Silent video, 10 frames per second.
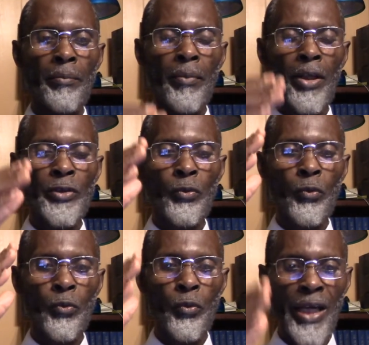but
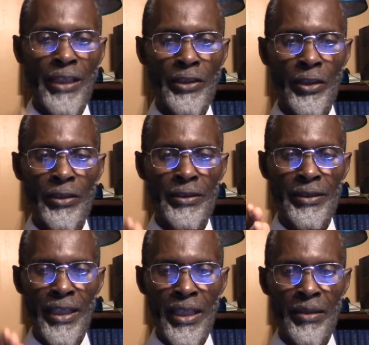when your
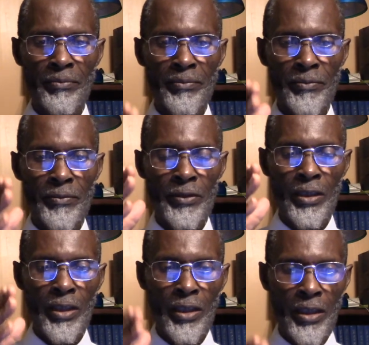name
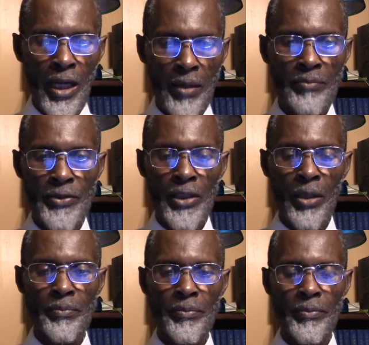comes up